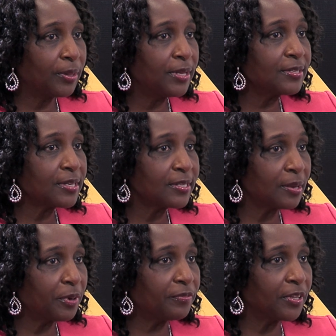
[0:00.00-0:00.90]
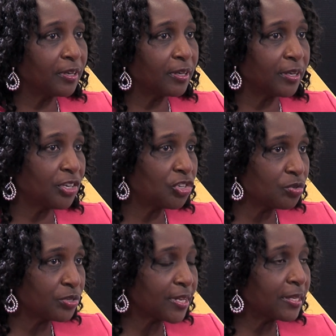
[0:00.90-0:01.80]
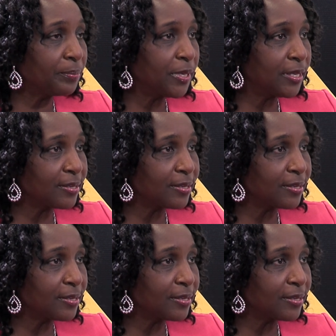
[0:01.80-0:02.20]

these are some of the issues that are being